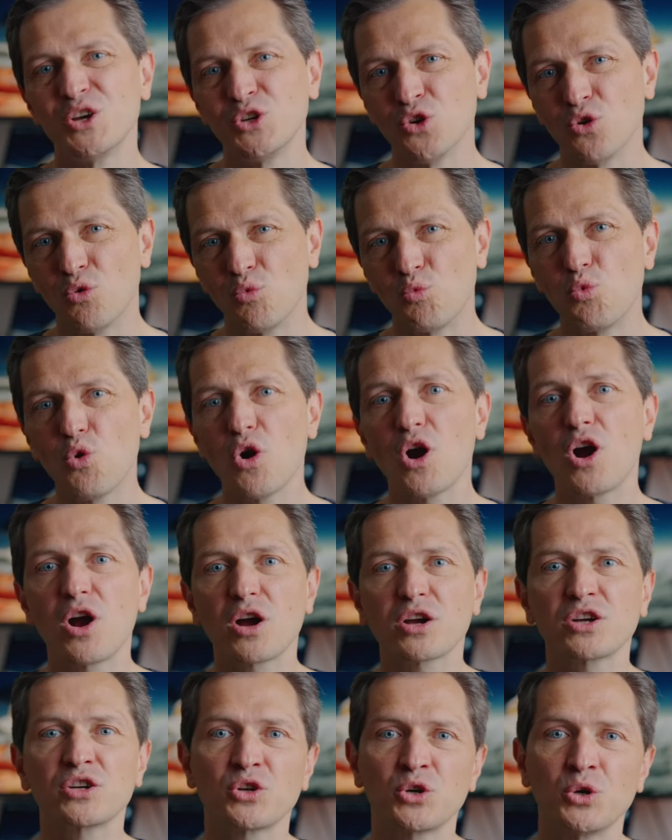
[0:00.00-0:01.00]
your
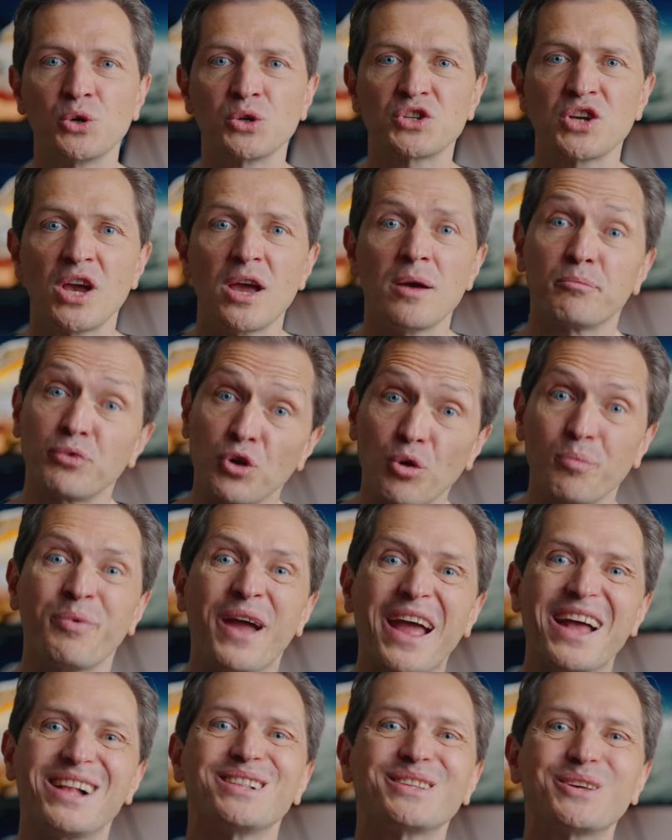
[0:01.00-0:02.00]
work could
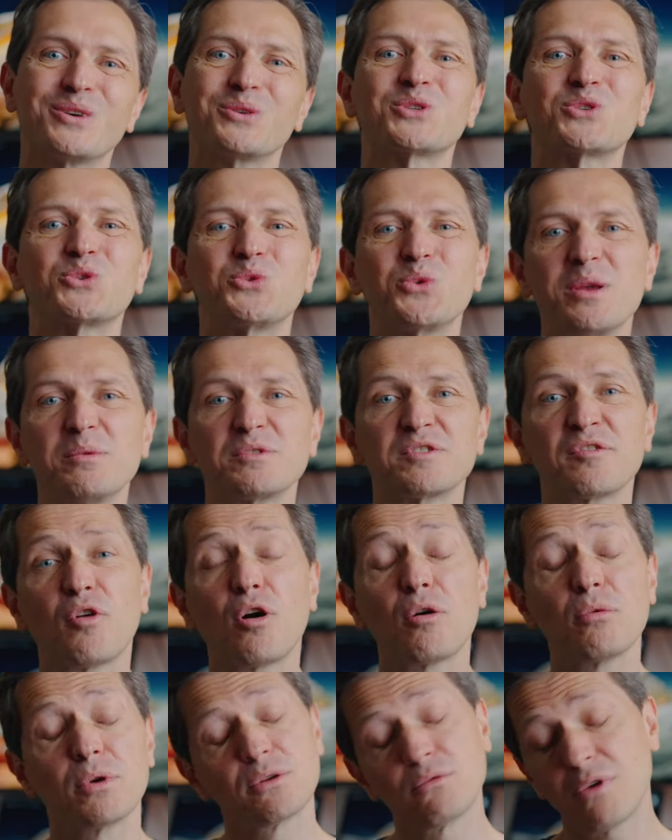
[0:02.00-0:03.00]
propel those dreams
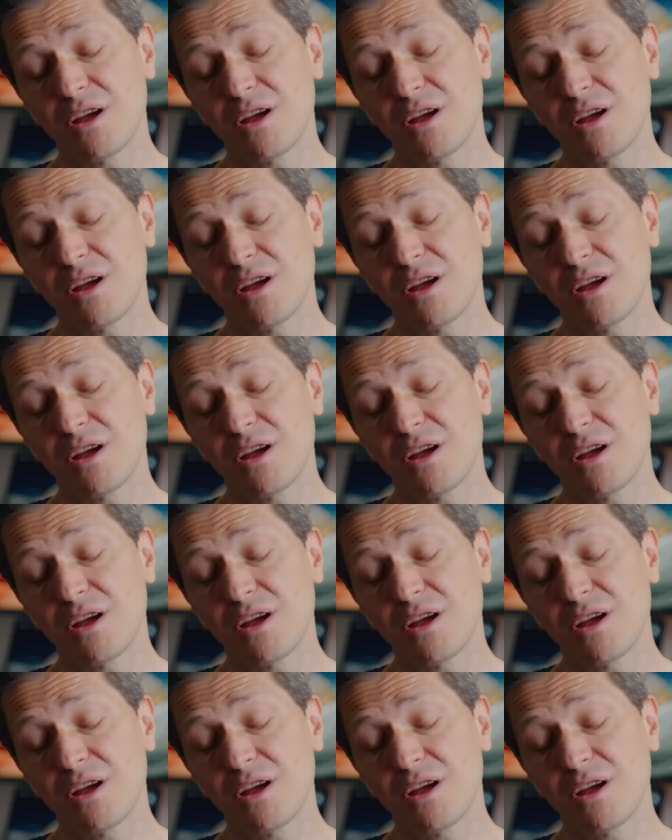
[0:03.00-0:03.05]
forward